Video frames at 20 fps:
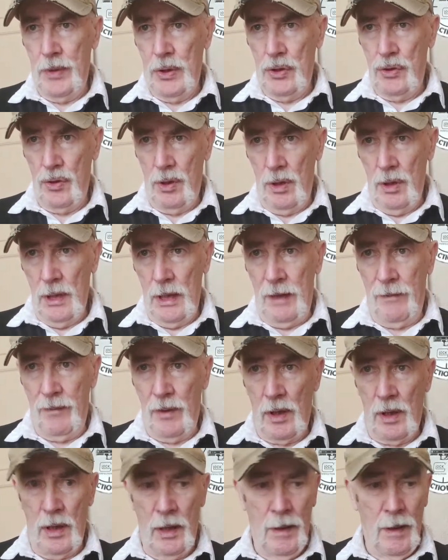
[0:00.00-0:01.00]
Southern
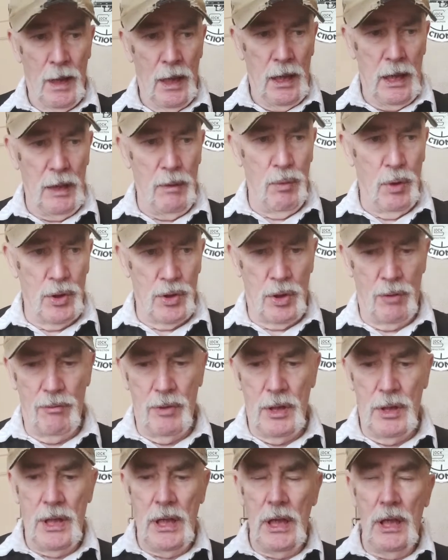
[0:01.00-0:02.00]
Africa. He was a
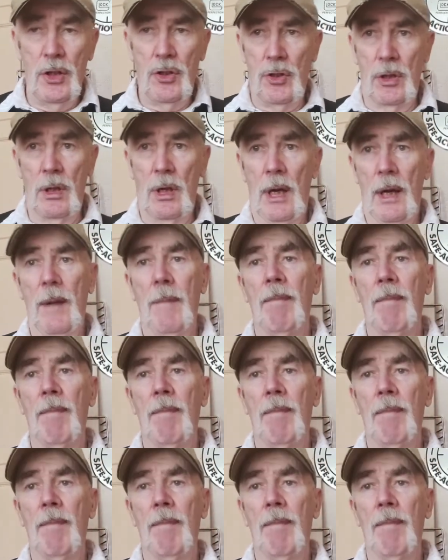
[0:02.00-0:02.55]
Rhodesian.